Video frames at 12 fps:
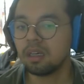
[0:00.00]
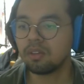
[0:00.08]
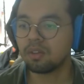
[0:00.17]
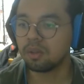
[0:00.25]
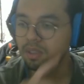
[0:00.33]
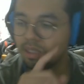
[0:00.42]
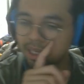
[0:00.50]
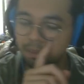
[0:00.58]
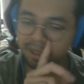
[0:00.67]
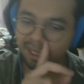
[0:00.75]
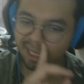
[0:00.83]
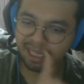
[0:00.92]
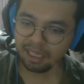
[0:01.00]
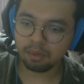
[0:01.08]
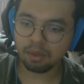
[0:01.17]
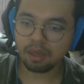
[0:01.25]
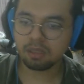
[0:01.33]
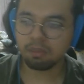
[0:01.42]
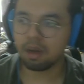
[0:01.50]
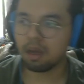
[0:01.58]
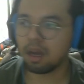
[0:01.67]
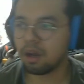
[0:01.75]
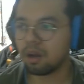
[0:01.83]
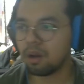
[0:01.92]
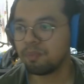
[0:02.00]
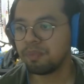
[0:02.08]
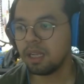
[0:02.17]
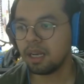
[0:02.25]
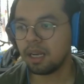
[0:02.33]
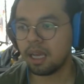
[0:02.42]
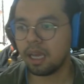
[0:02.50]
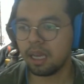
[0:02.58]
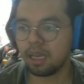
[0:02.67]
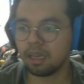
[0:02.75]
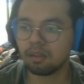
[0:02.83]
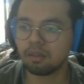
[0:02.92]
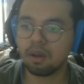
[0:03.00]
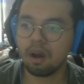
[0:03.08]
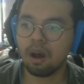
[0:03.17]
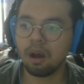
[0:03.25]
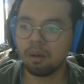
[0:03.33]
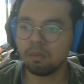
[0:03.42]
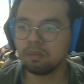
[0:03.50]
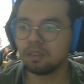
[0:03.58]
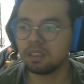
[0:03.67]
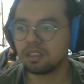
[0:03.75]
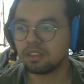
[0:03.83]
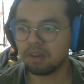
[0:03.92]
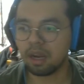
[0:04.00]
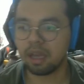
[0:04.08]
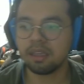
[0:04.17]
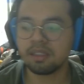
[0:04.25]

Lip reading: So you see in the beginning, it talks about how like Tom is trying his